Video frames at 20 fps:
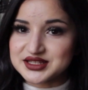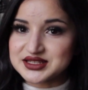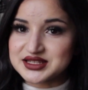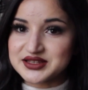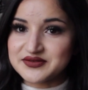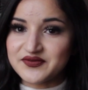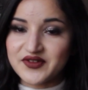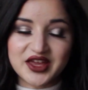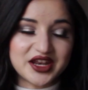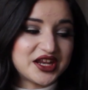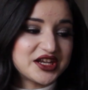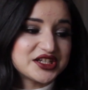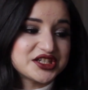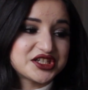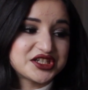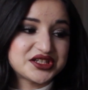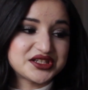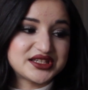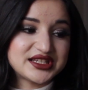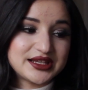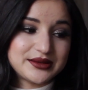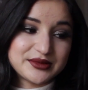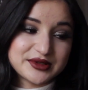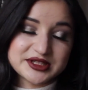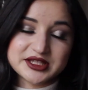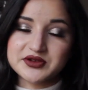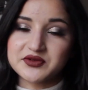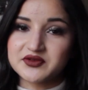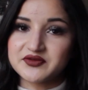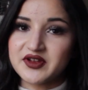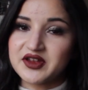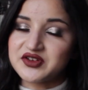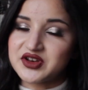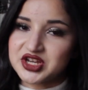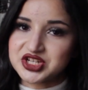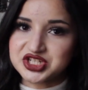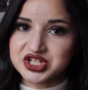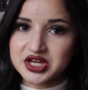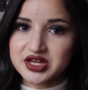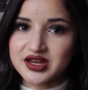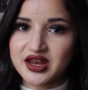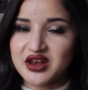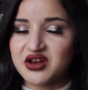This is the Vanish Seamless Liquid Foundation.